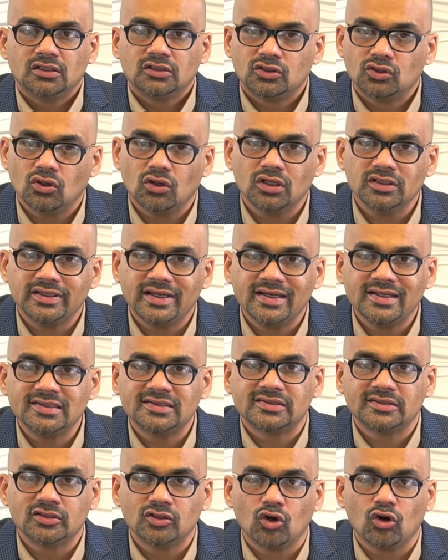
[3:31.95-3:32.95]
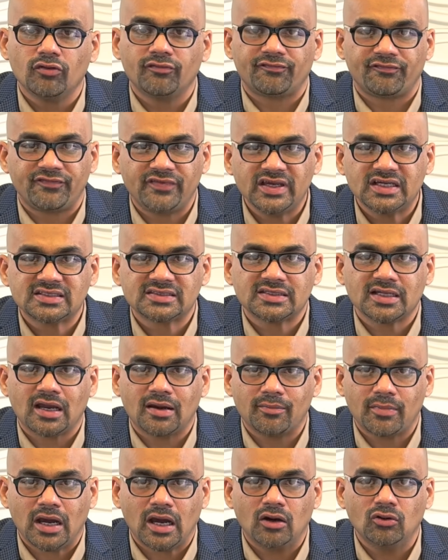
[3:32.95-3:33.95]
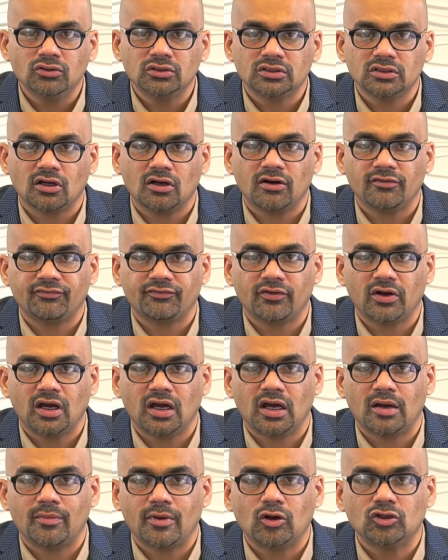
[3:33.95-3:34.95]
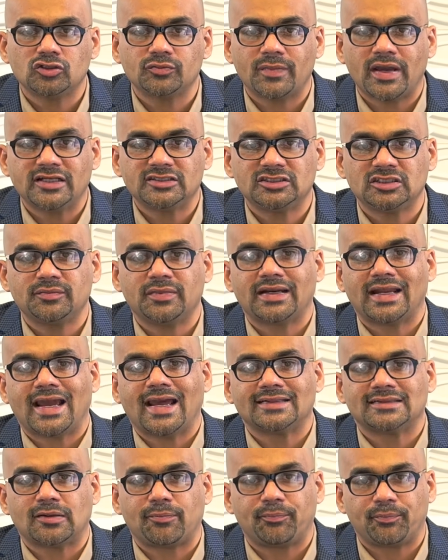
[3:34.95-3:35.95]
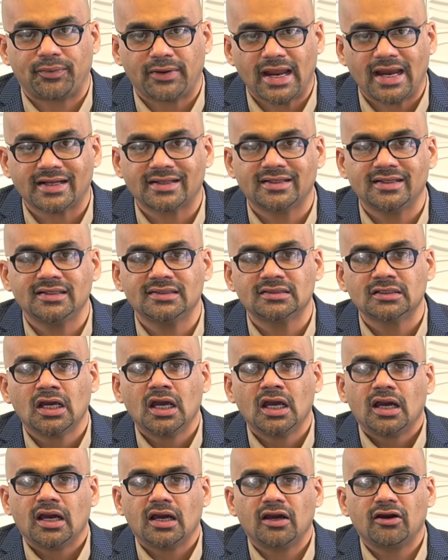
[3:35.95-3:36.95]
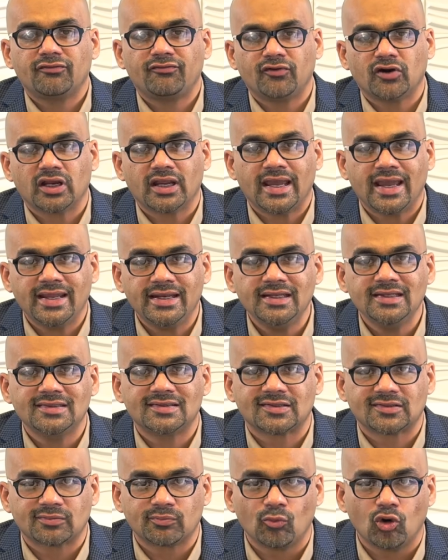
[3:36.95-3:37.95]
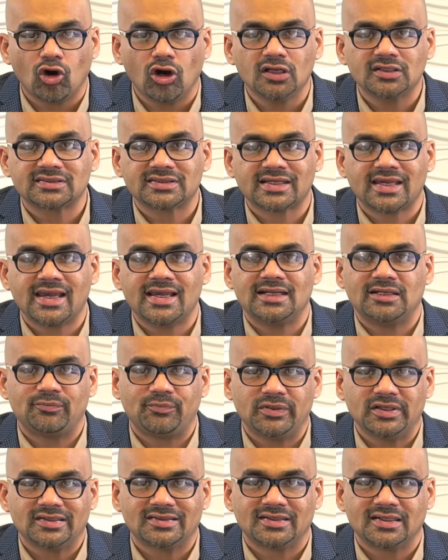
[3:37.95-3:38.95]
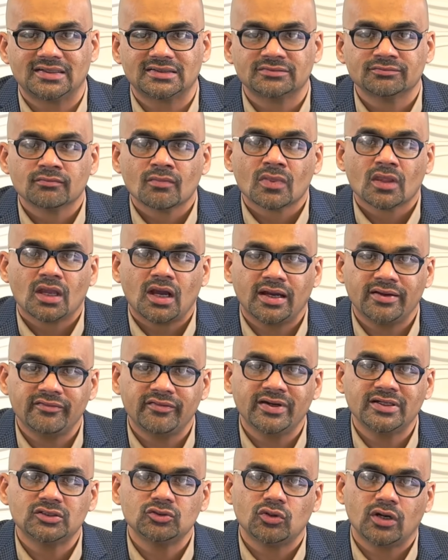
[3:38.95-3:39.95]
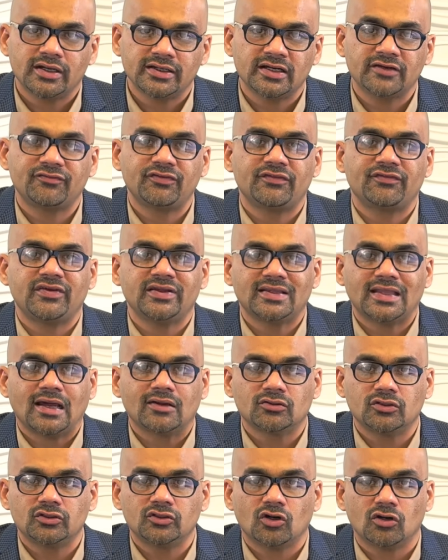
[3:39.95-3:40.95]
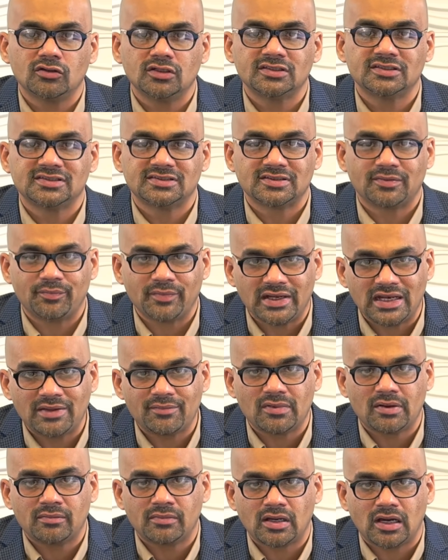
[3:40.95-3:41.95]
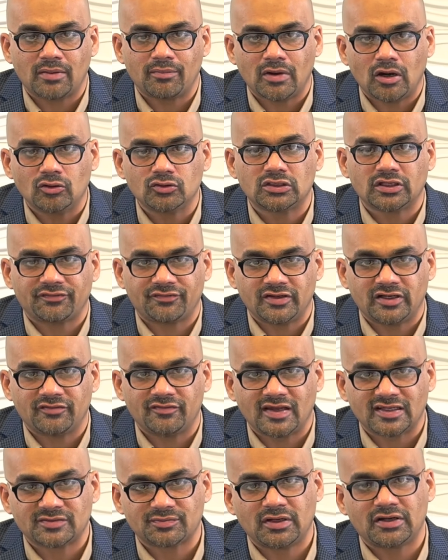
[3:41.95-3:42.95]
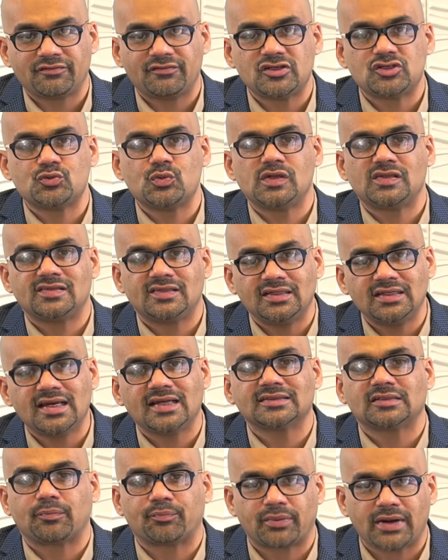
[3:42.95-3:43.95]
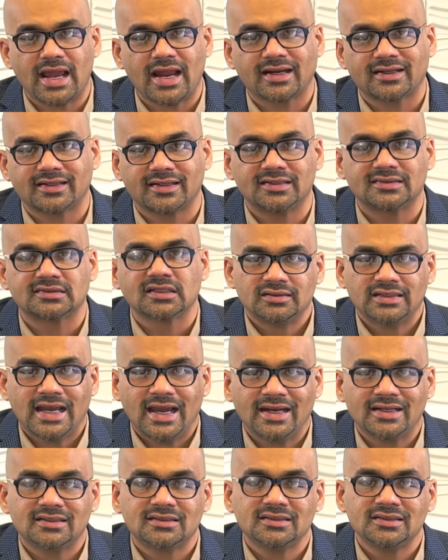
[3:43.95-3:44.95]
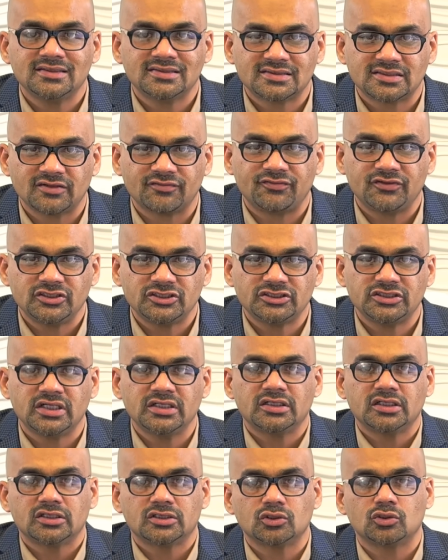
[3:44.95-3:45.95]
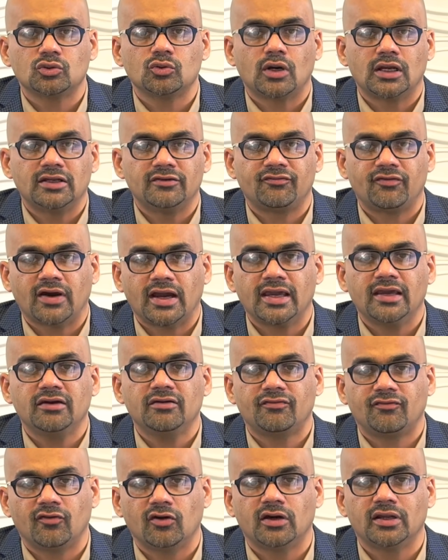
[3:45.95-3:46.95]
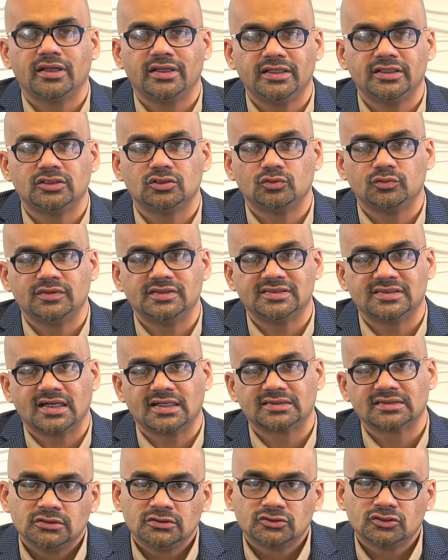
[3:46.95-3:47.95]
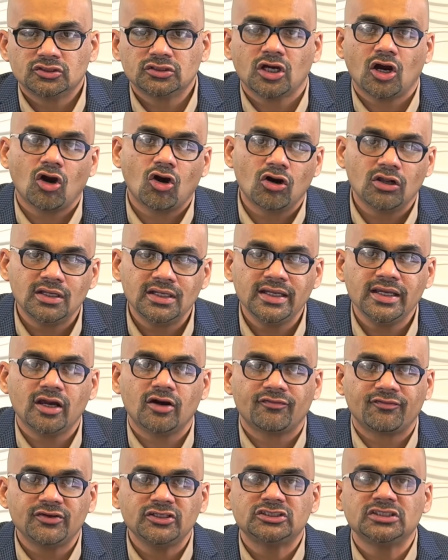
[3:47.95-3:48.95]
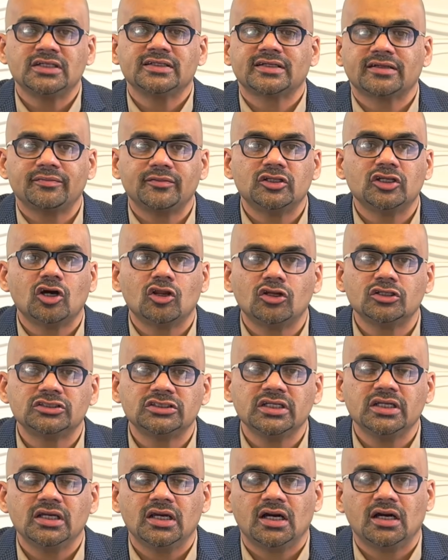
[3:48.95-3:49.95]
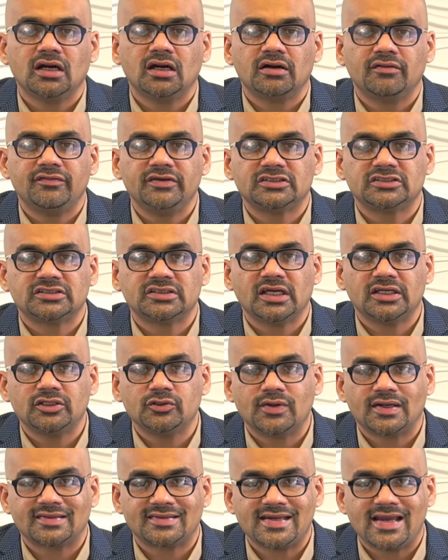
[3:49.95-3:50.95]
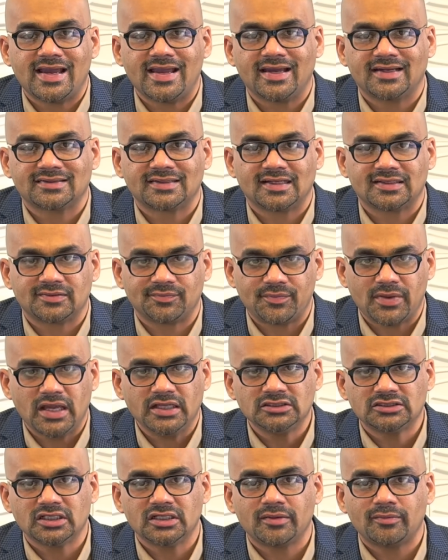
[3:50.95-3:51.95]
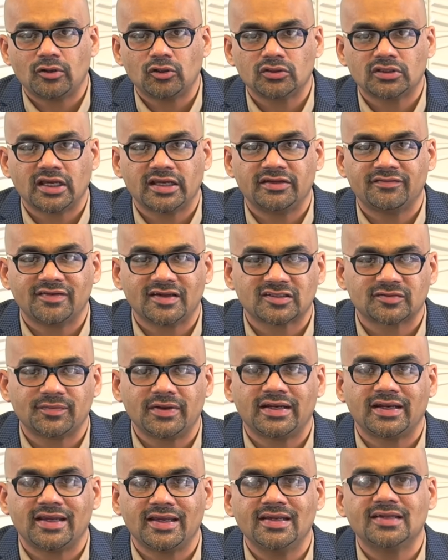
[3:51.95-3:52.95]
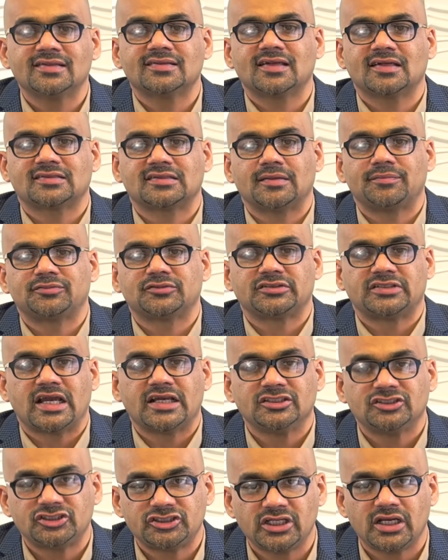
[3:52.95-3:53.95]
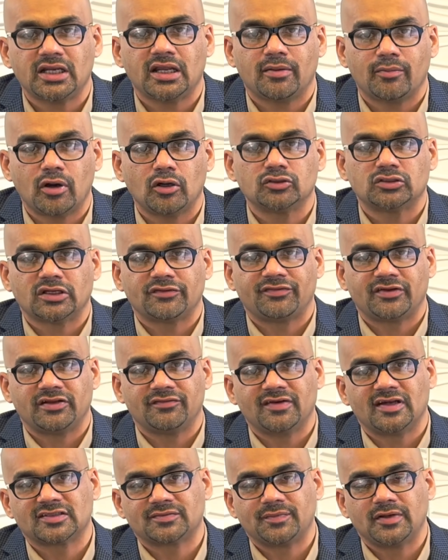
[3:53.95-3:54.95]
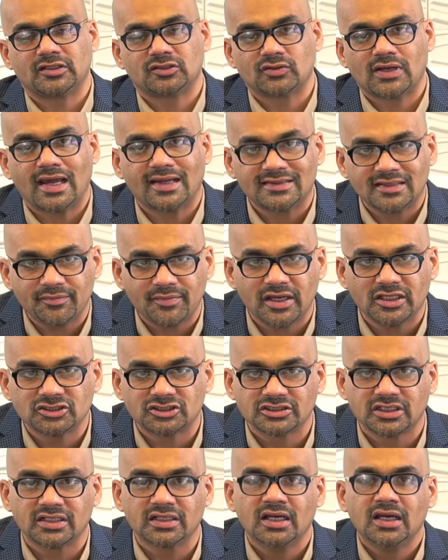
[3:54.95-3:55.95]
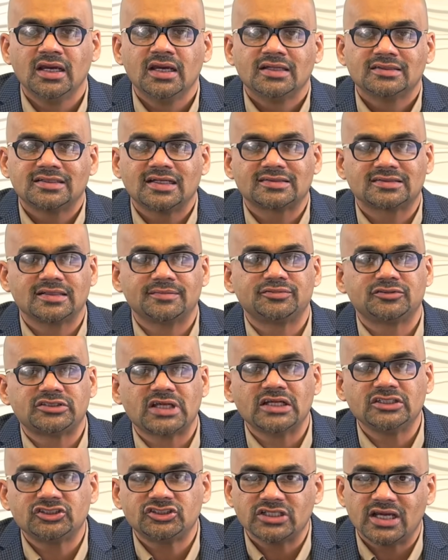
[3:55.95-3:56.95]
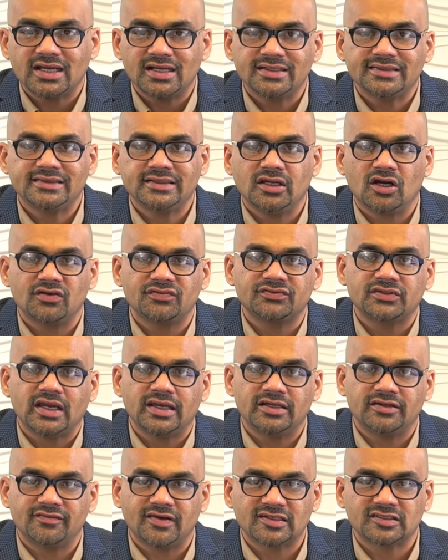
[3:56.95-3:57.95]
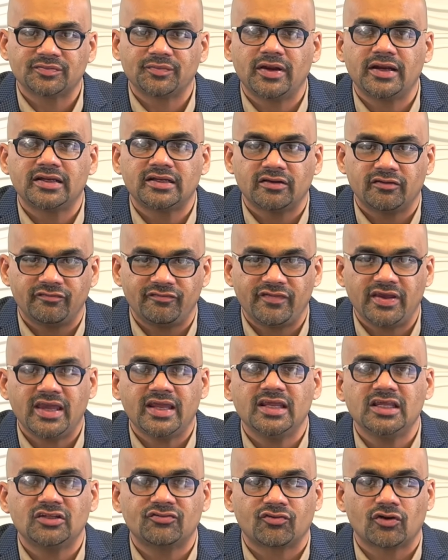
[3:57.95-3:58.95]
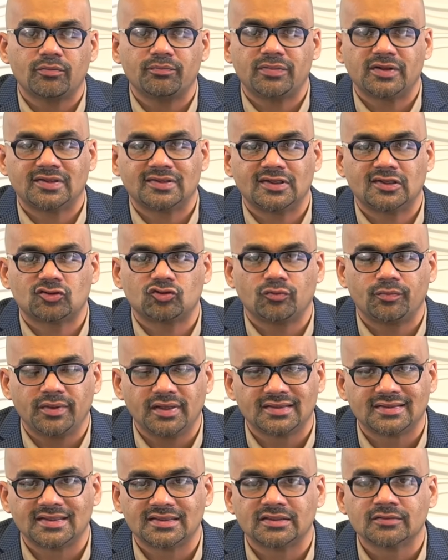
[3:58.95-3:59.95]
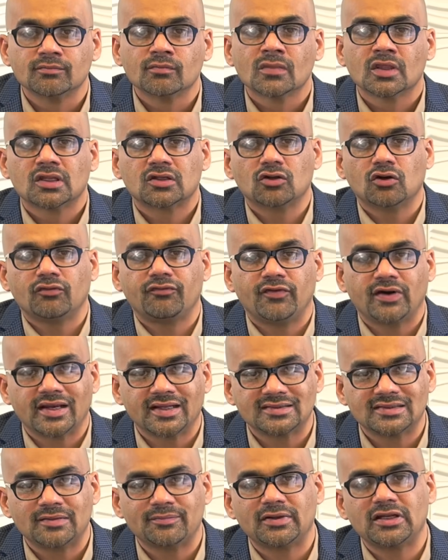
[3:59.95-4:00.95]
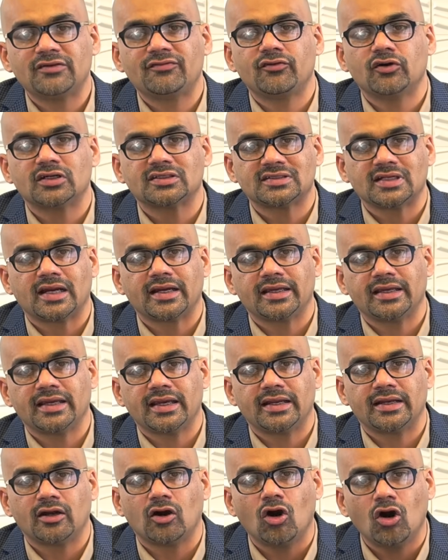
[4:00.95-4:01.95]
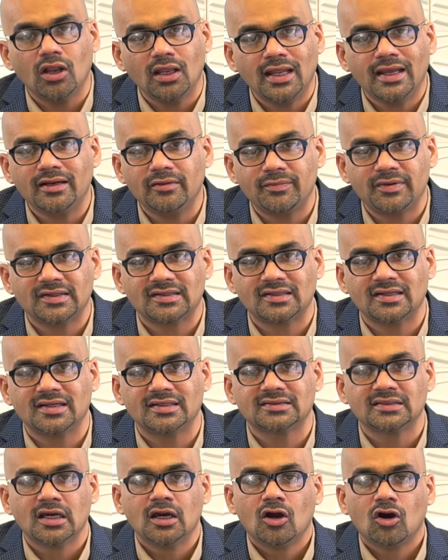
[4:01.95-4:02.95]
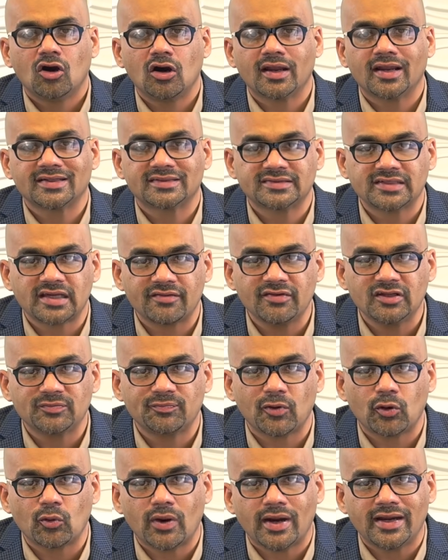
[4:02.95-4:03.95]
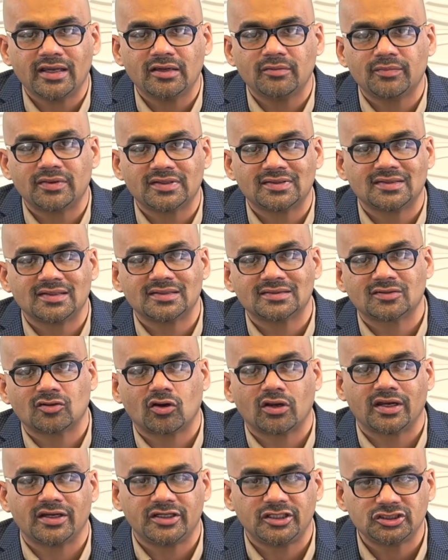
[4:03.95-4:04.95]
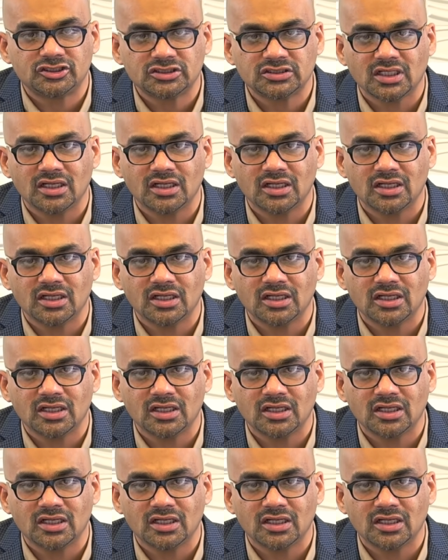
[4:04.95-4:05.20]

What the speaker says: Though there is no fixed amount mentioned, but as a practice, for any small scale business, $100 to $150,000 is the minimum amount of investment which we see as a practice that is sufficient to qualify for E2 visas. So the only official terminology which the USCIS has mentioned about the investment is the substantial amount of investment. So as I mentioned, the substantiality of the investment varies from business to business. So for example, if you are starting an online business or a service providing business or a digital